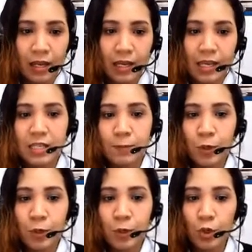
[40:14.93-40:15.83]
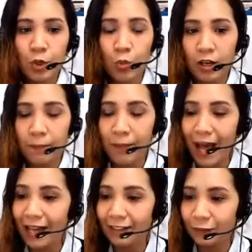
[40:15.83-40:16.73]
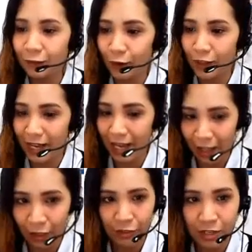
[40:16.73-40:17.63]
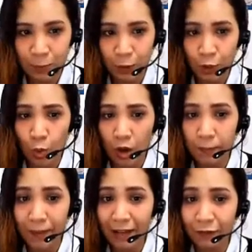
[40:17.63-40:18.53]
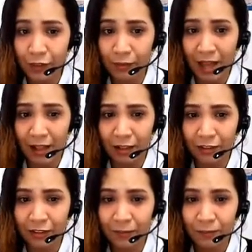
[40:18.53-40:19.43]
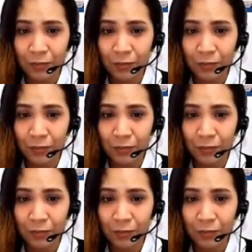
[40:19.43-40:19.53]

Is pure water bad for the health? Is pure water bad for the health?